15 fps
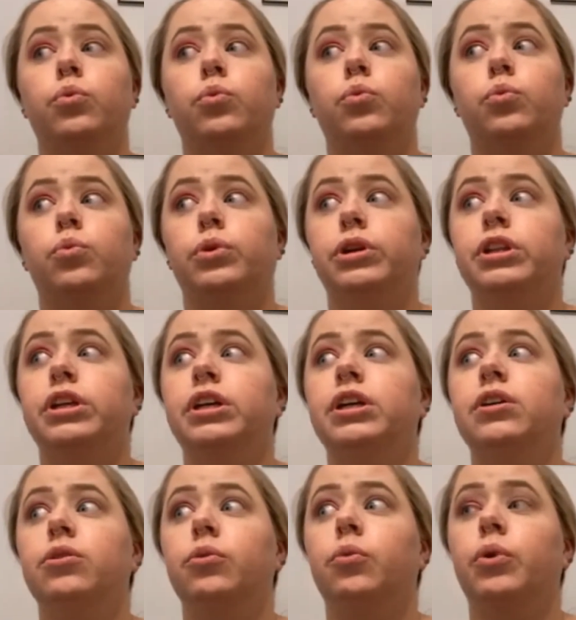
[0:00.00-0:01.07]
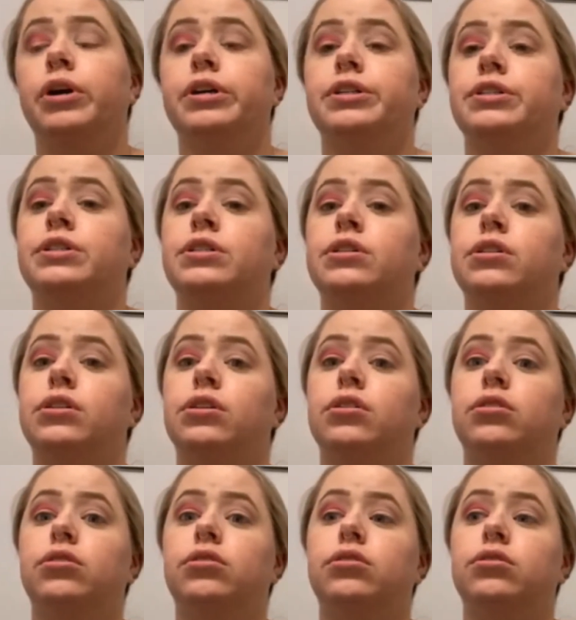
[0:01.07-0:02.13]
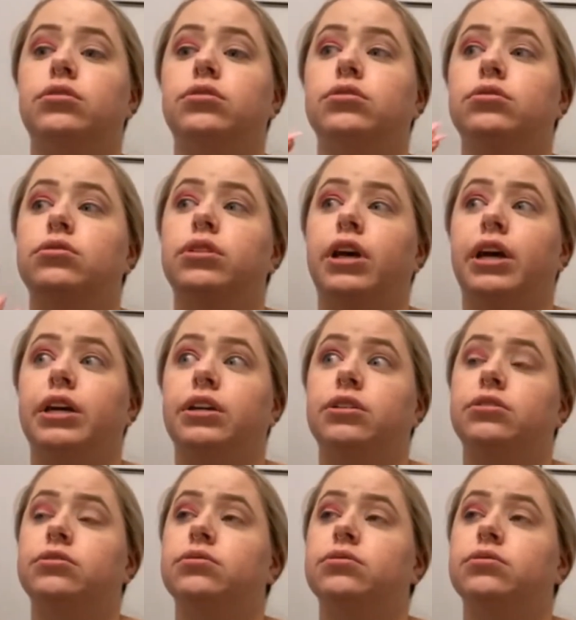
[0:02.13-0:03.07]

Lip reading: really was like